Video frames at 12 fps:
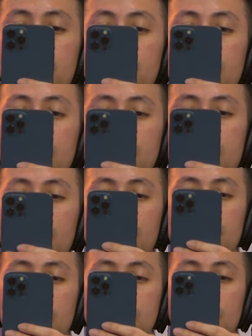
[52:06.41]
Yeah.
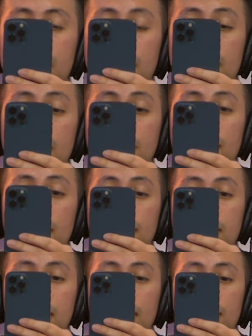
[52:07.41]
Okay.
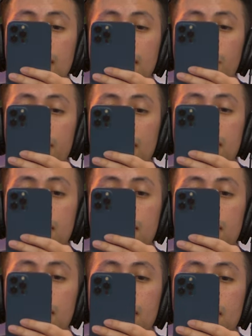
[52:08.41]
He has Armenta
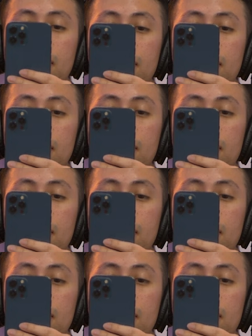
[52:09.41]
on